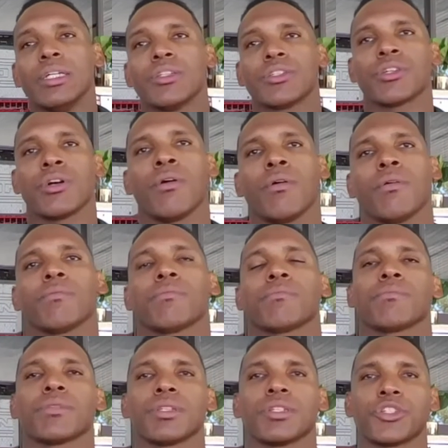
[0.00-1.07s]
So
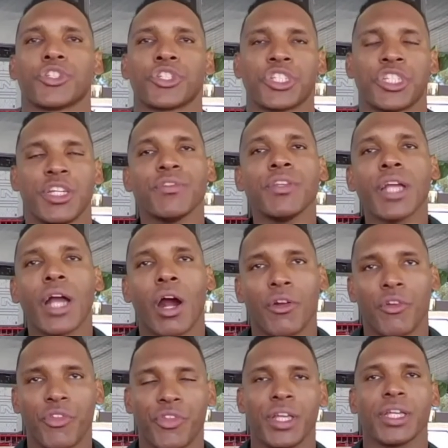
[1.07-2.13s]
shifting
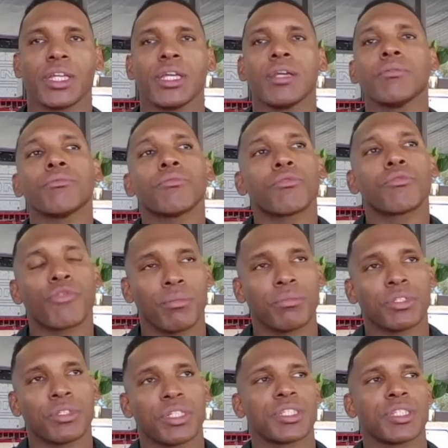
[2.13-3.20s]
our thinking from
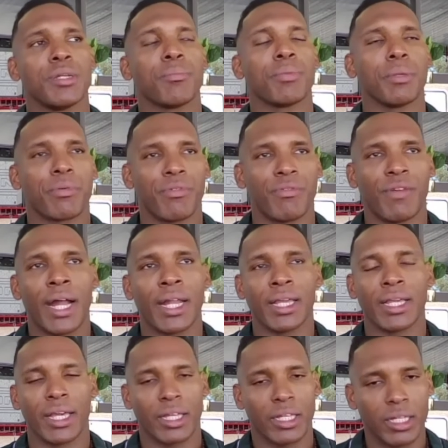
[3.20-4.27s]
just simply providing
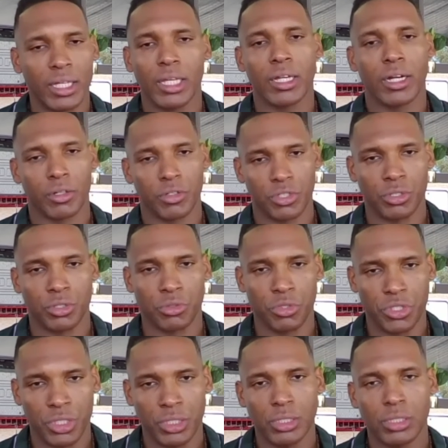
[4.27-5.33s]
a cookie cutter
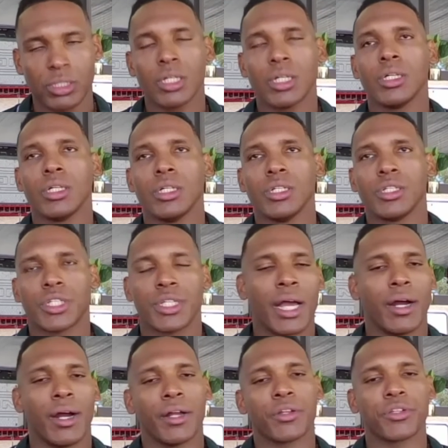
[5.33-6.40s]
solution to
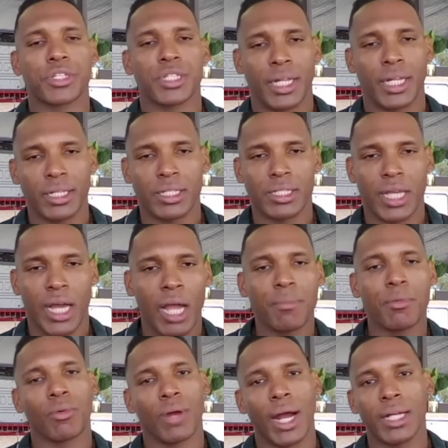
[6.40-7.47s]
now understanding the time
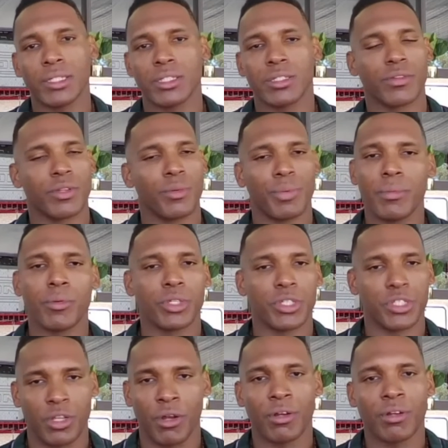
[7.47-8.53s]
horizons of the people we
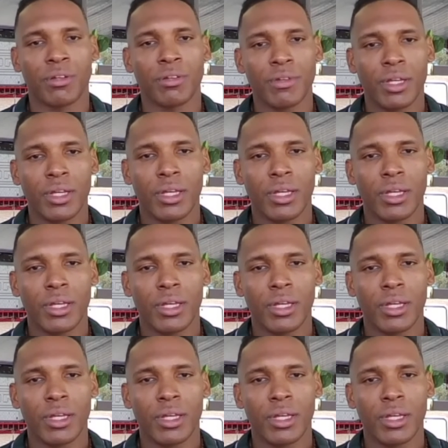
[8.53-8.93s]
serve,